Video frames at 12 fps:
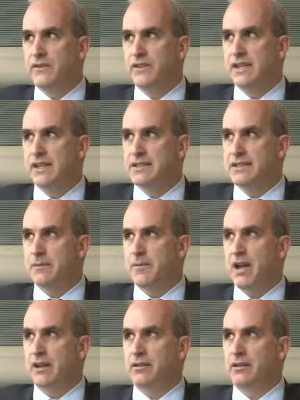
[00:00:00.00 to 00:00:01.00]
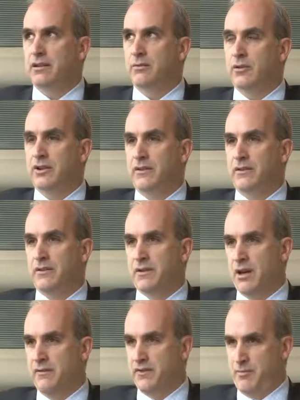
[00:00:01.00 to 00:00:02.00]
you take a step back and look at what
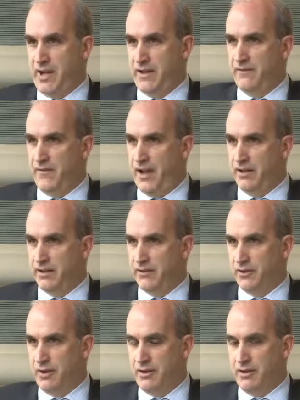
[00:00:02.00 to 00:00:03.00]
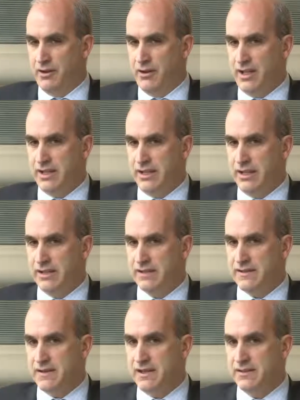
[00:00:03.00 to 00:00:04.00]
kind of the main findings are, it's
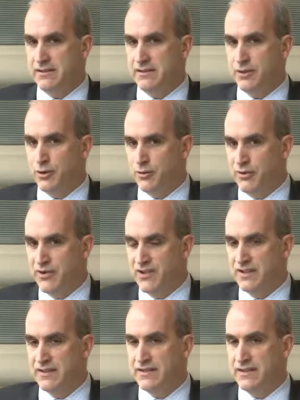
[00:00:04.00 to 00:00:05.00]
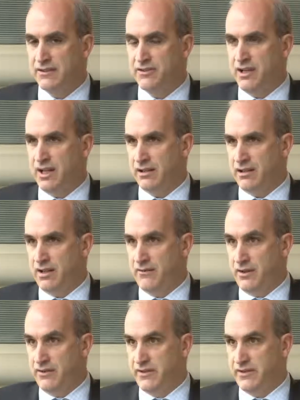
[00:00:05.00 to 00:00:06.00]
that the justice sector, like a lot of
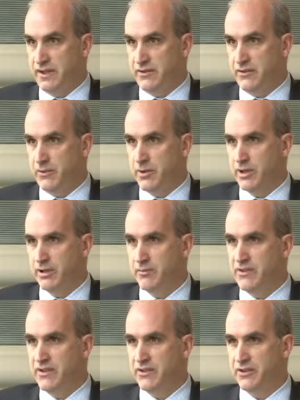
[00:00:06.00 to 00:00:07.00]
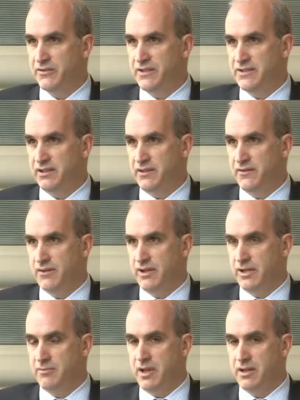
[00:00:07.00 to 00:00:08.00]
other sectors when it comes to service delivery
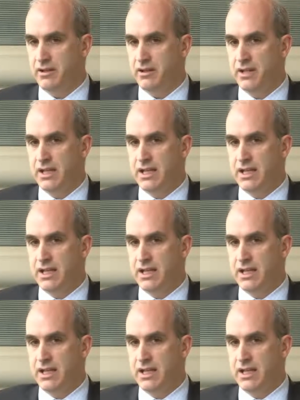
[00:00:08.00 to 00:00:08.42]
in MENA,